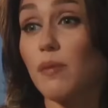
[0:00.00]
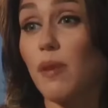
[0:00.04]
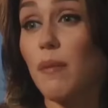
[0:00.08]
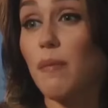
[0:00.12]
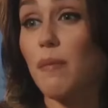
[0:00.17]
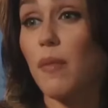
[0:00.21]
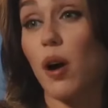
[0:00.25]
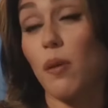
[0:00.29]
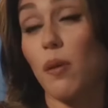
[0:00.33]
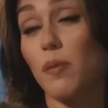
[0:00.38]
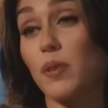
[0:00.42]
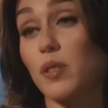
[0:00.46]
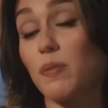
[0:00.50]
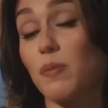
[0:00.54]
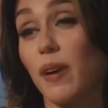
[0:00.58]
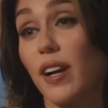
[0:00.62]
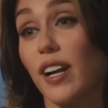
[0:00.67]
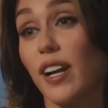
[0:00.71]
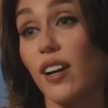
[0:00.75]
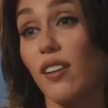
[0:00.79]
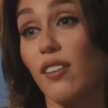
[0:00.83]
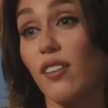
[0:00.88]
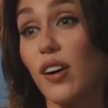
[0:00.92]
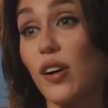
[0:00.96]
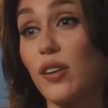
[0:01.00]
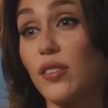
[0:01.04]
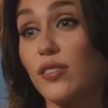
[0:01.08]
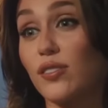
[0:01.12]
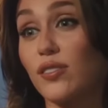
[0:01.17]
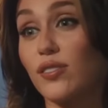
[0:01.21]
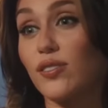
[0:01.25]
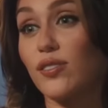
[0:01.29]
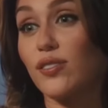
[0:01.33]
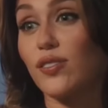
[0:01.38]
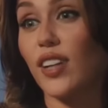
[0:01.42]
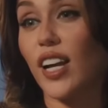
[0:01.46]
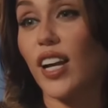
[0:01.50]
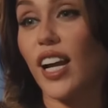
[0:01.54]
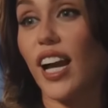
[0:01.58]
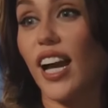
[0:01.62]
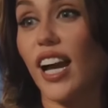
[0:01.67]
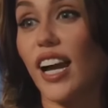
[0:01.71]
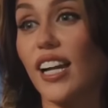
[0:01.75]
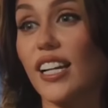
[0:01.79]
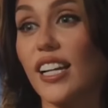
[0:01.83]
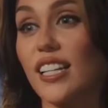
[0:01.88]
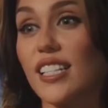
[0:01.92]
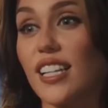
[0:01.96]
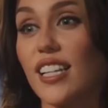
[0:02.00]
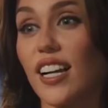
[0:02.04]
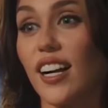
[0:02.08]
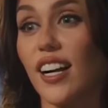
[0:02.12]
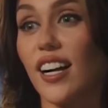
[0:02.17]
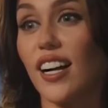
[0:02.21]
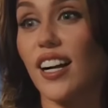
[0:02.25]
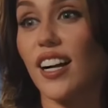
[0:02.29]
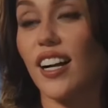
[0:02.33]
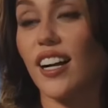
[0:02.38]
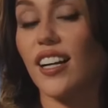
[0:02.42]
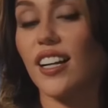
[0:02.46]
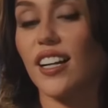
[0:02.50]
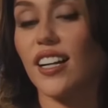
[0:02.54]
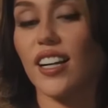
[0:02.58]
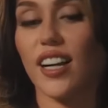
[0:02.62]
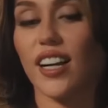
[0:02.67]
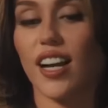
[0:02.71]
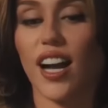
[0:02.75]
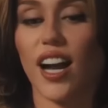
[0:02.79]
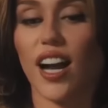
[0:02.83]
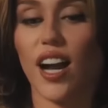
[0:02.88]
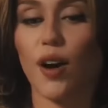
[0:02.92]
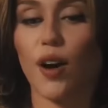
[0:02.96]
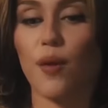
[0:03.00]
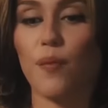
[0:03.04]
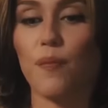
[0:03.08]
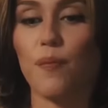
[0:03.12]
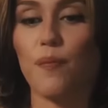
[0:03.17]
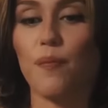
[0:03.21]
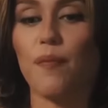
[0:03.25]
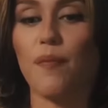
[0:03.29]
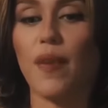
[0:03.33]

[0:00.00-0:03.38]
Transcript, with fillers: Today, Miley has toned down her public persona,